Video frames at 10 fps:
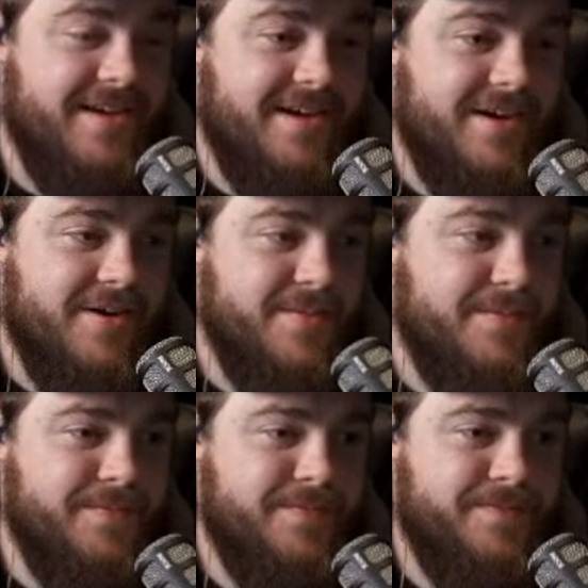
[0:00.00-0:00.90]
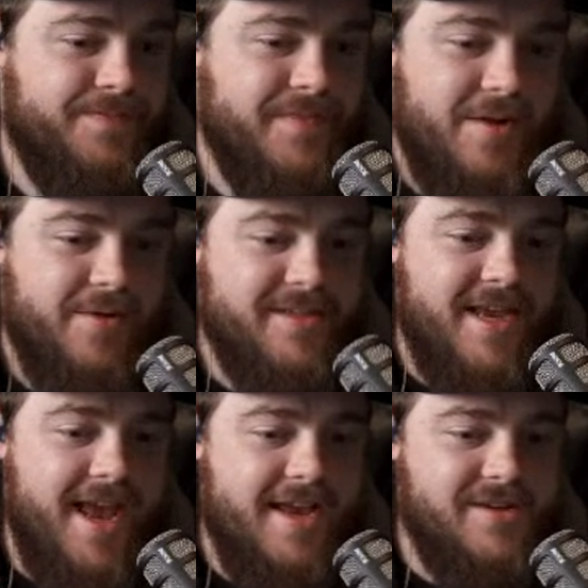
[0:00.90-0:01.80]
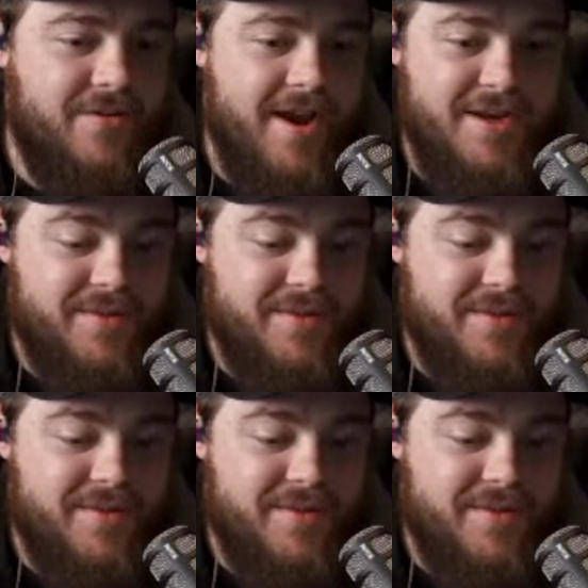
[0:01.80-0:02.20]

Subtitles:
I want to say Ace Grand,